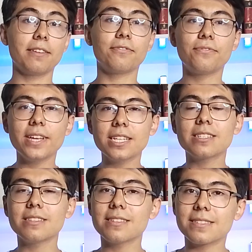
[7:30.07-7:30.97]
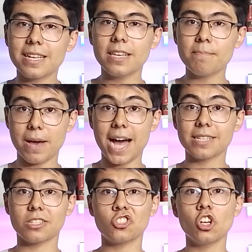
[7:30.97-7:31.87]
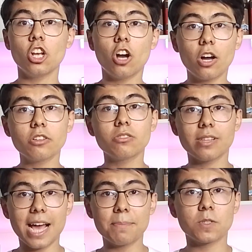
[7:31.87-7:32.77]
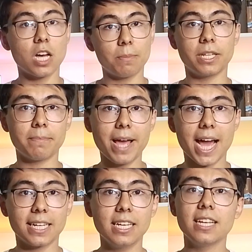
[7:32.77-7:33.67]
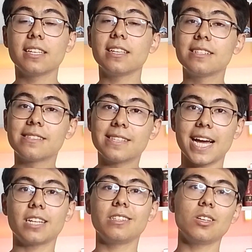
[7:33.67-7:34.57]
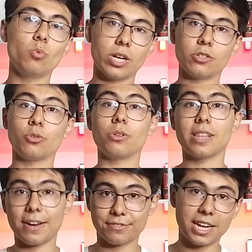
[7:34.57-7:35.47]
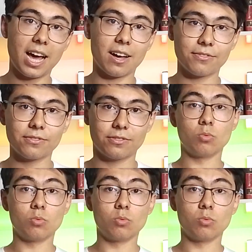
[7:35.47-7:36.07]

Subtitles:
and finish the same passage on your laptop in bed, exactly where you left off.